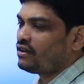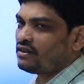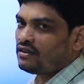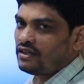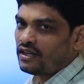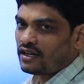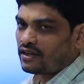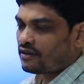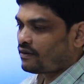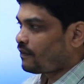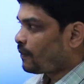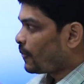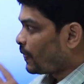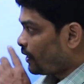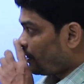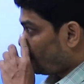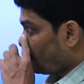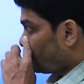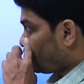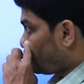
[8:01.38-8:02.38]
done.
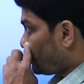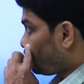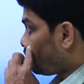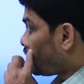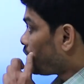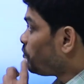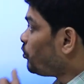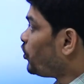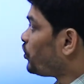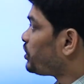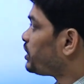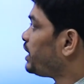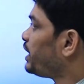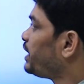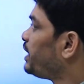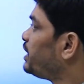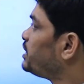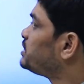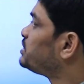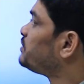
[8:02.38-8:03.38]
The one more
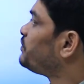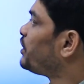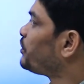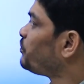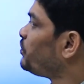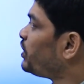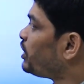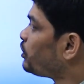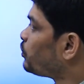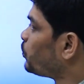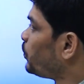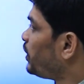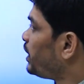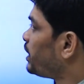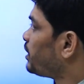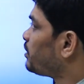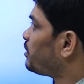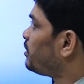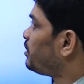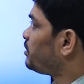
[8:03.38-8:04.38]
thing is, when we are
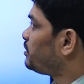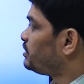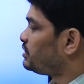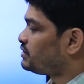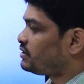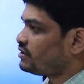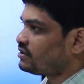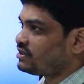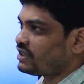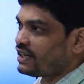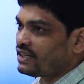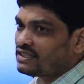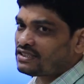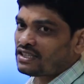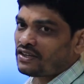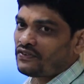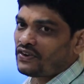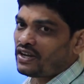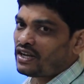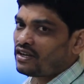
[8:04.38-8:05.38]
doing this chain
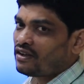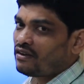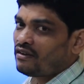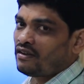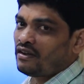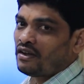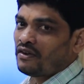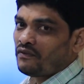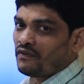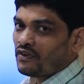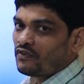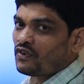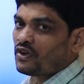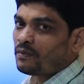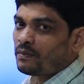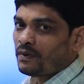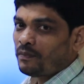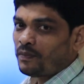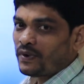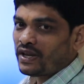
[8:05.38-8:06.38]
surveying, when we
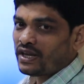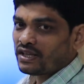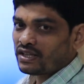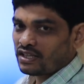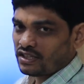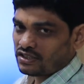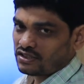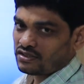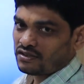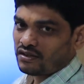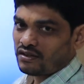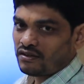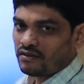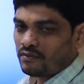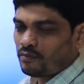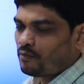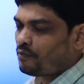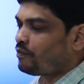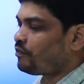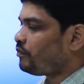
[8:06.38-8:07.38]
are preparing these
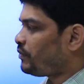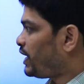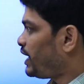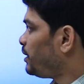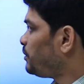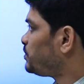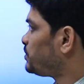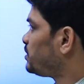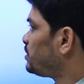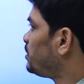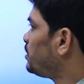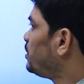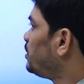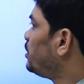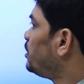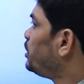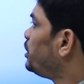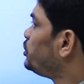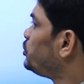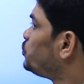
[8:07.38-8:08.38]
maps,
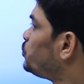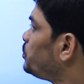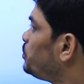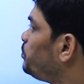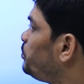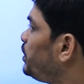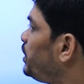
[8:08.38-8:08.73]
it should